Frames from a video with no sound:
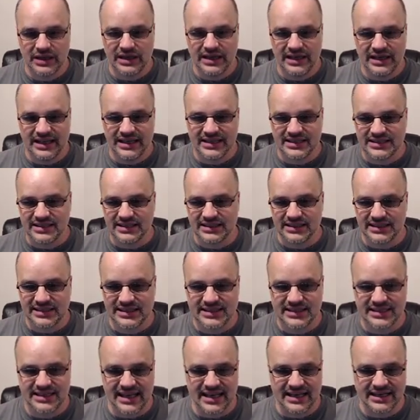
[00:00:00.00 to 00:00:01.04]
it's going to
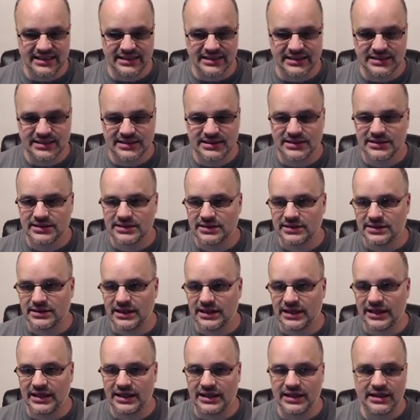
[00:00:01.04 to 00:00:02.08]
send
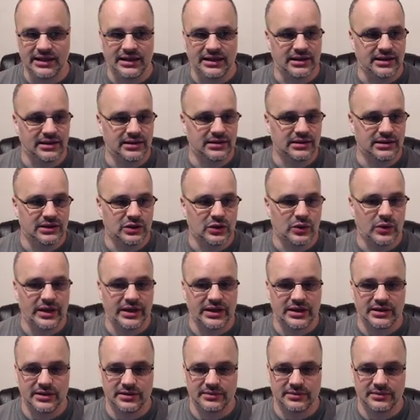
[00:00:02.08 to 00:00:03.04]
a quick